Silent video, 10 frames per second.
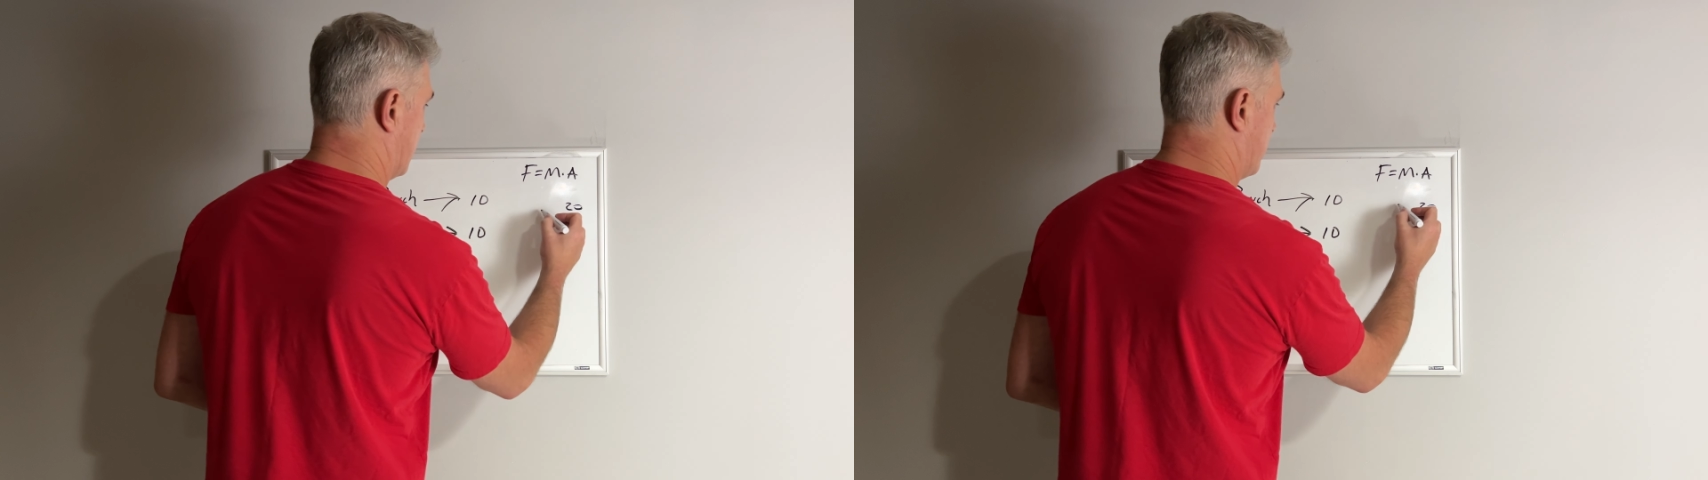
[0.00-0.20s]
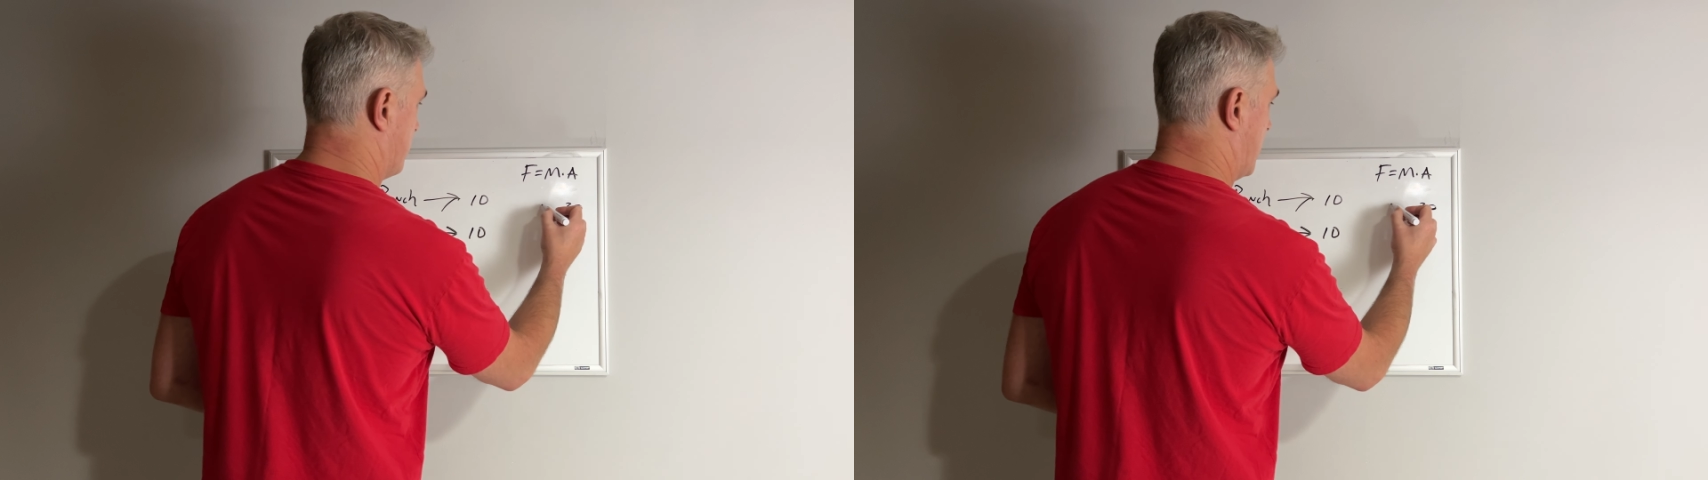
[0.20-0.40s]

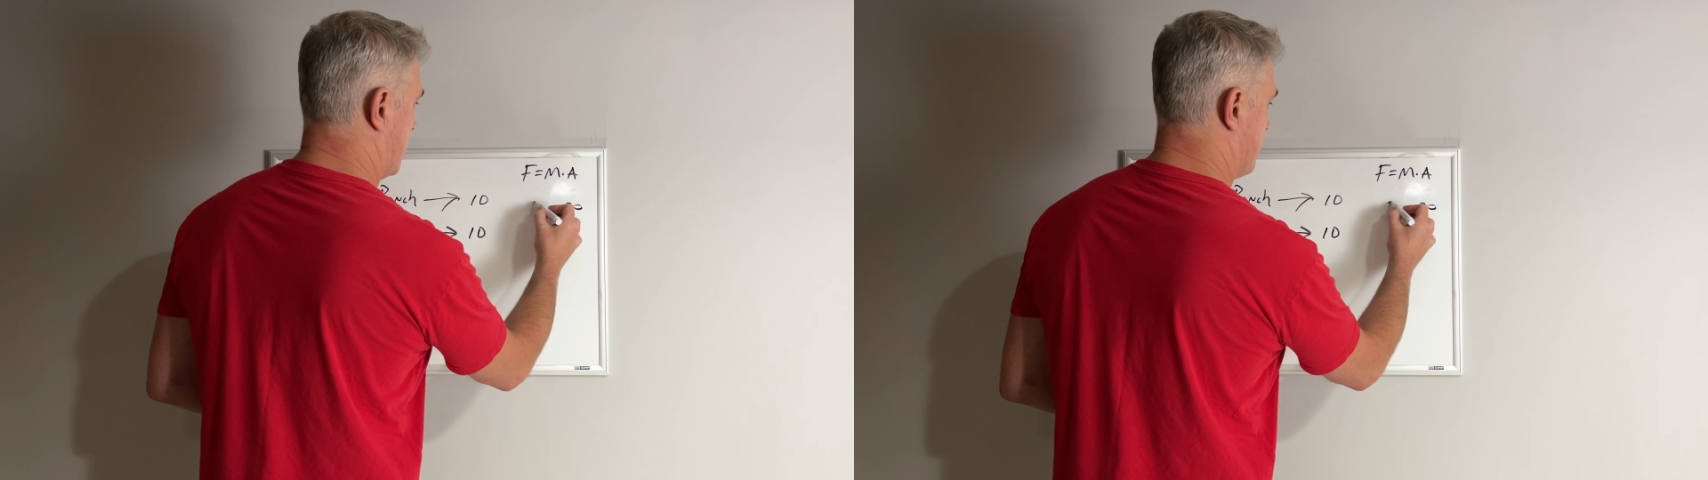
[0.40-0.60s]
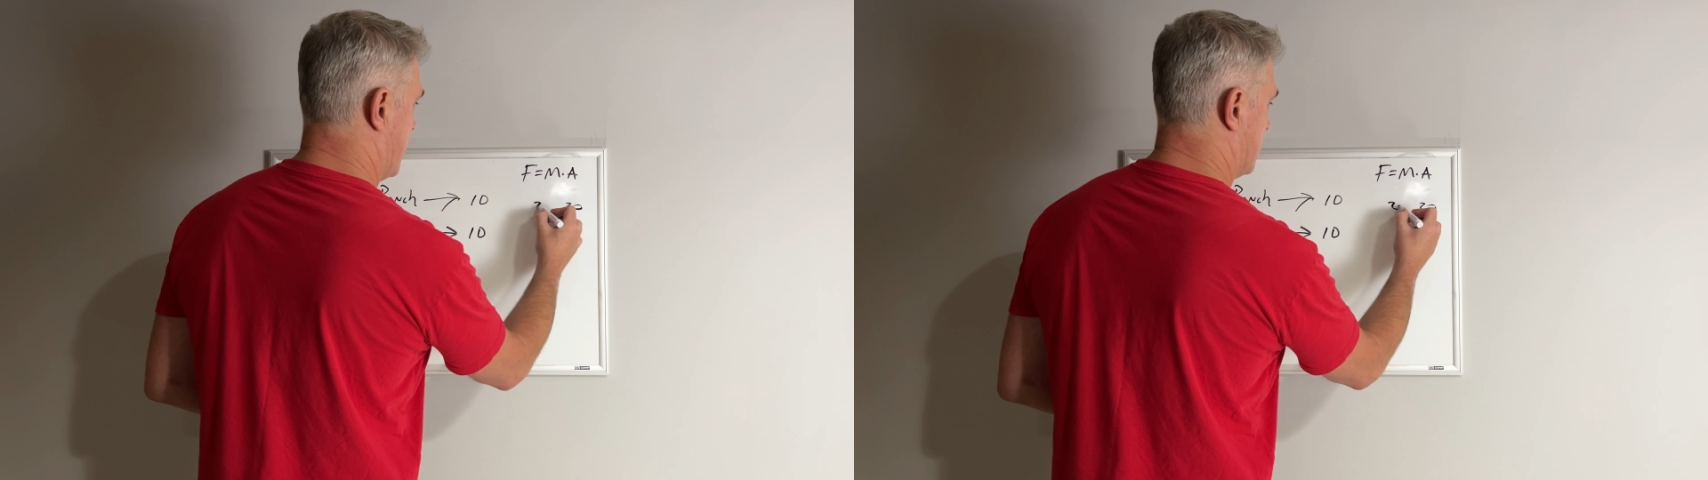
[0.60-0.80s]
If your
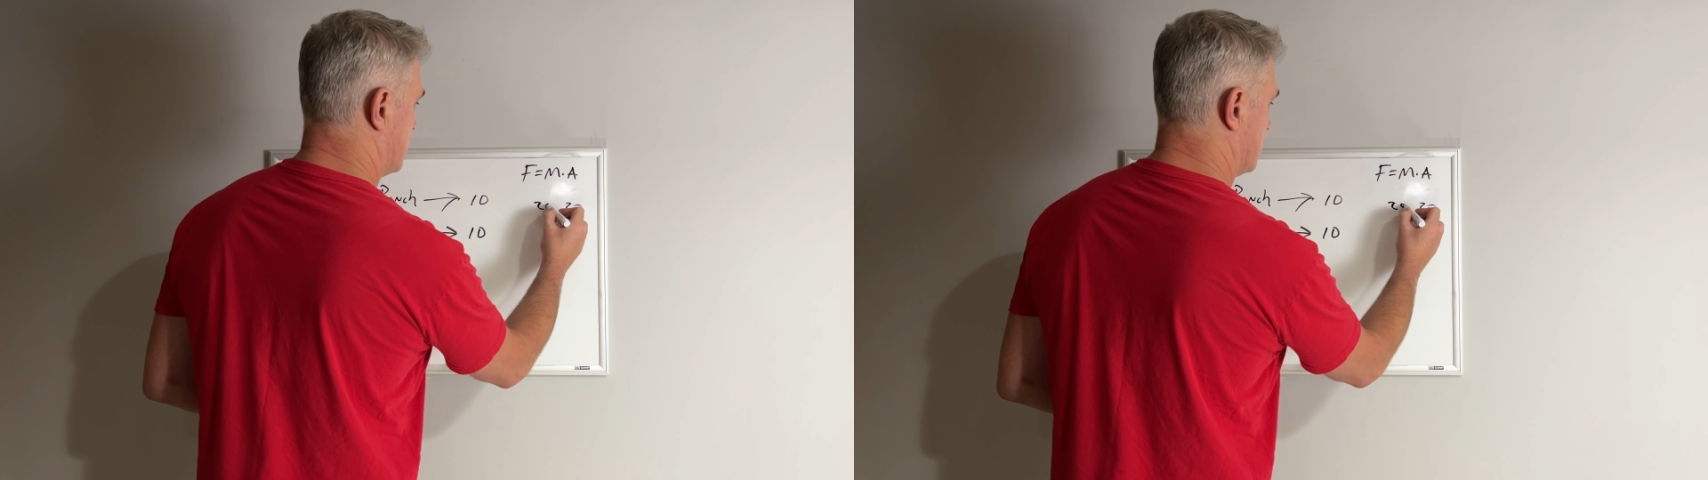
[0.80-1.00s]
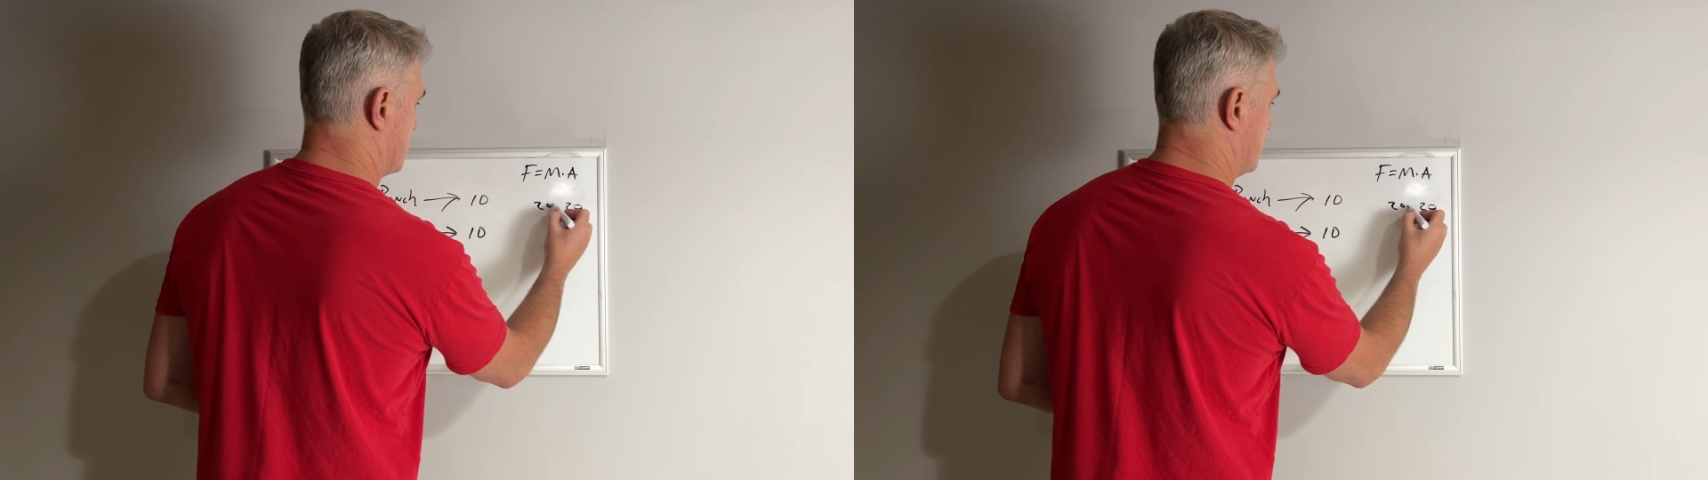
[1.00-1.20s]
body mass
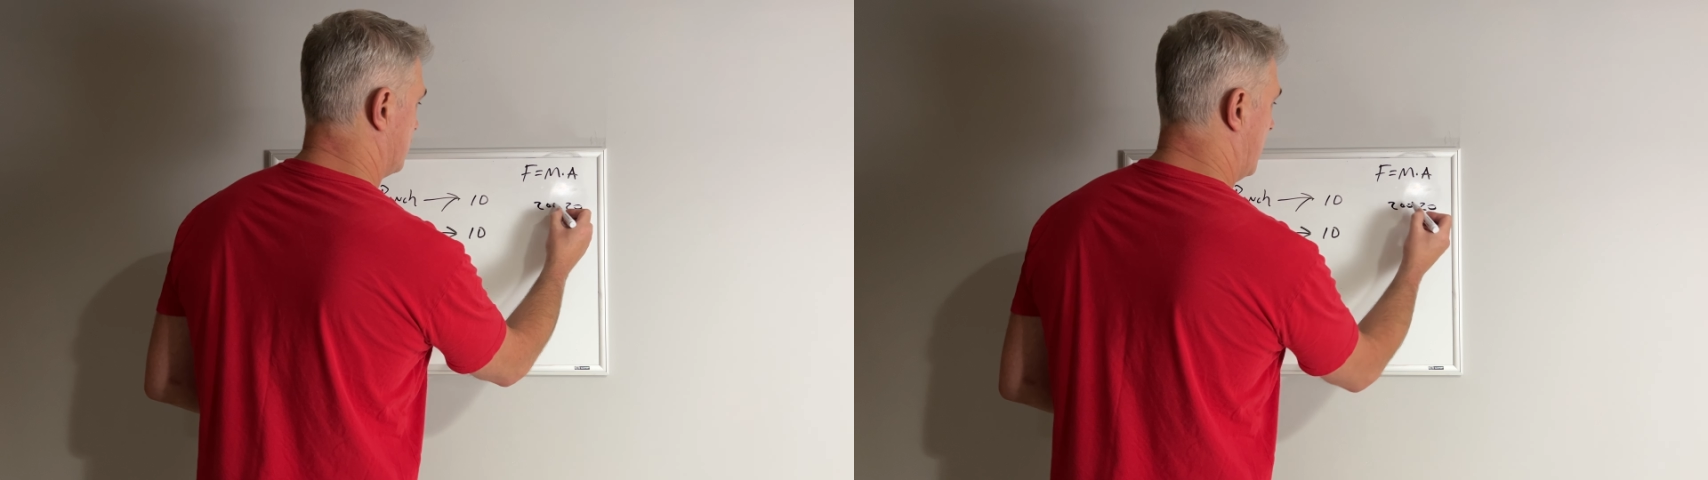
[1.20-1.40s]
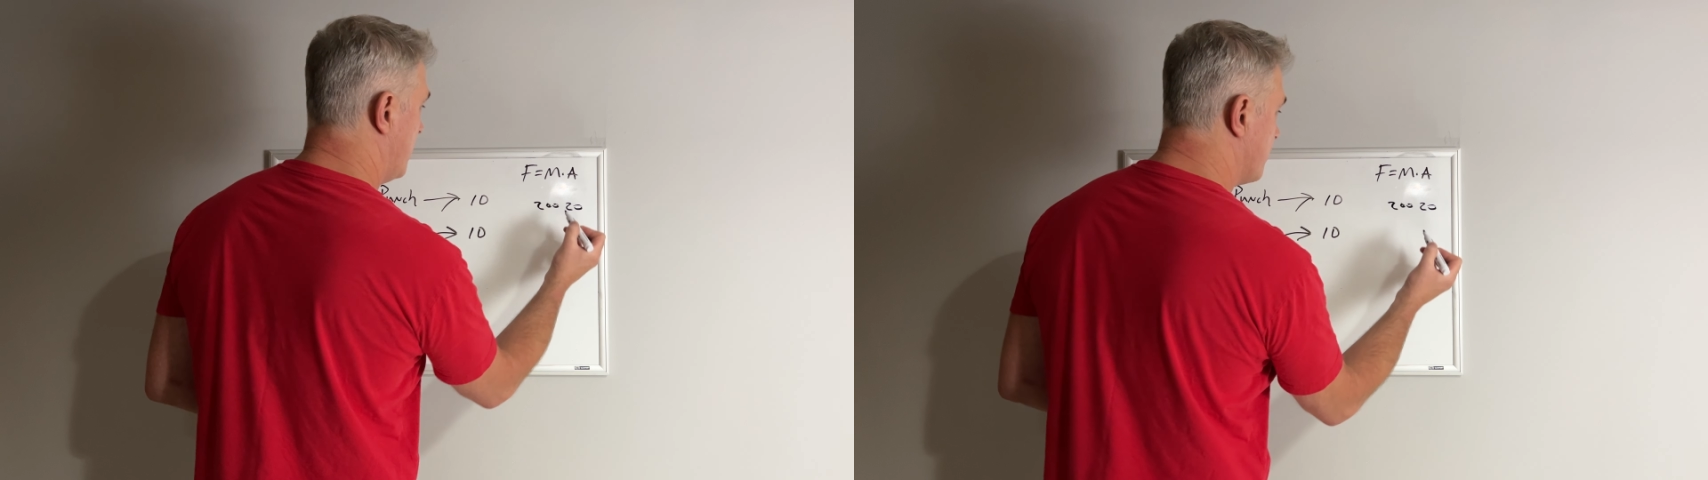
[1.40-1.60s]
is
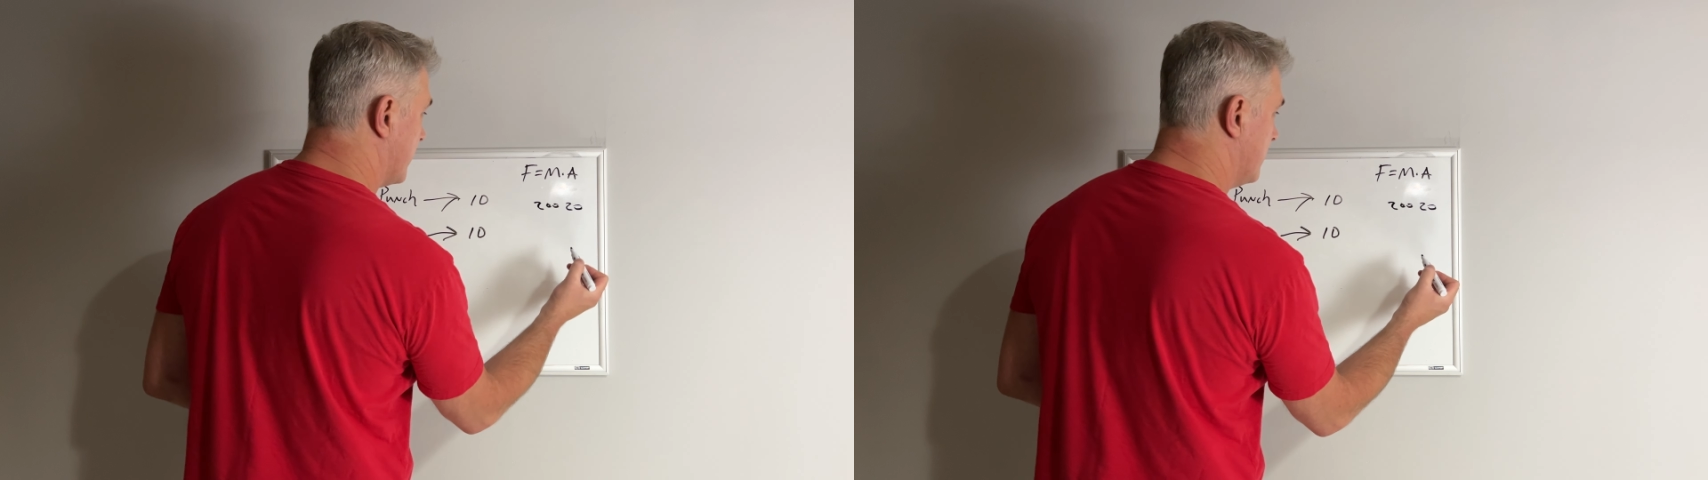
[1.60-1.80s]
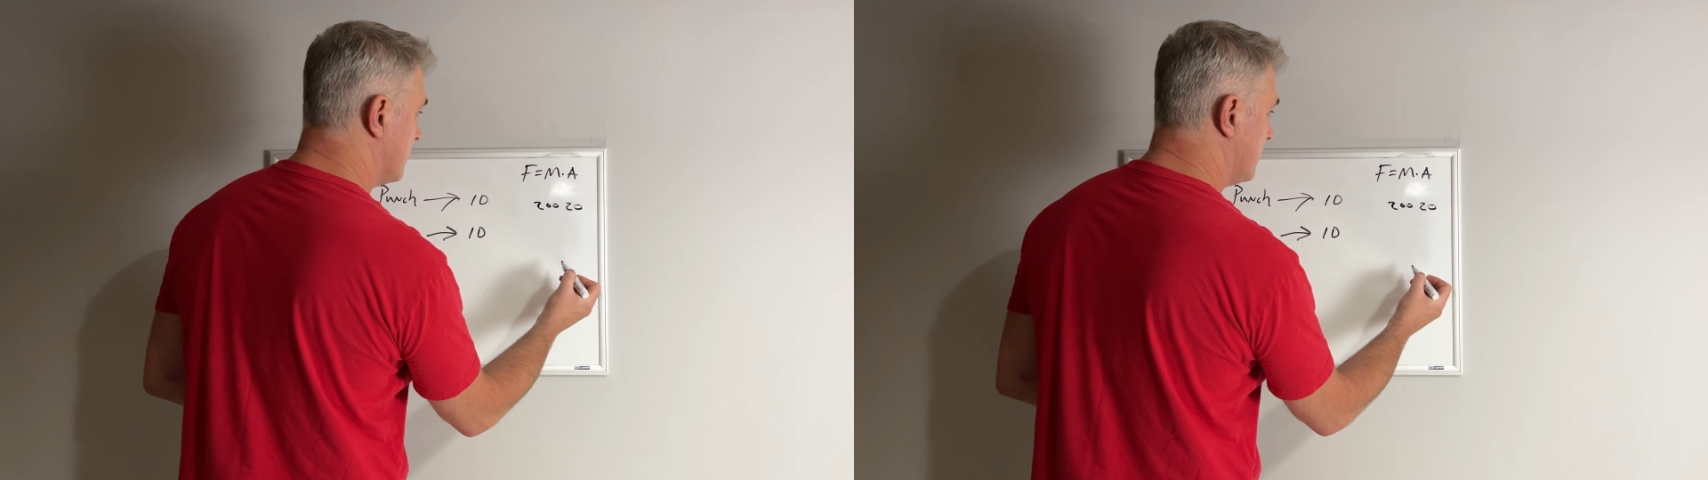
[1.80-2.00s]
200,